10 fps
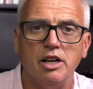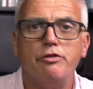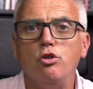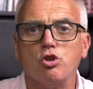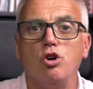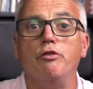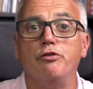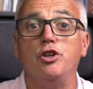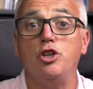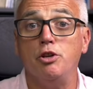Now, if you're
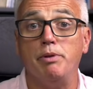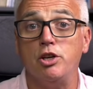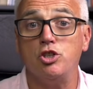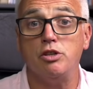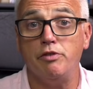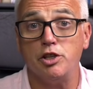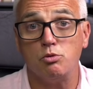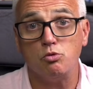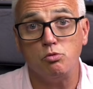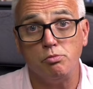confident your pension
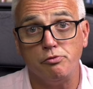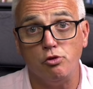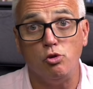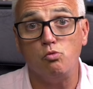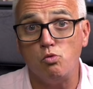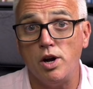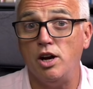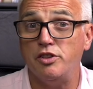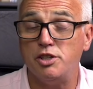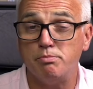investments will perform
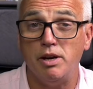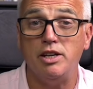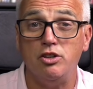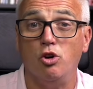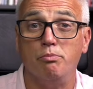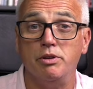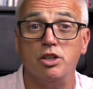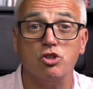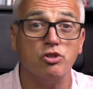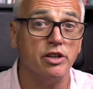well, this may not be
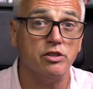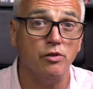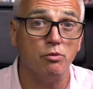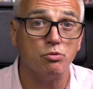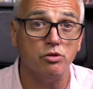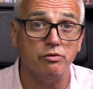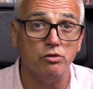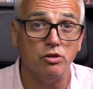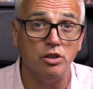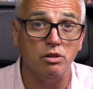an attractive option
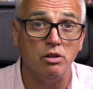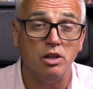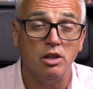for you.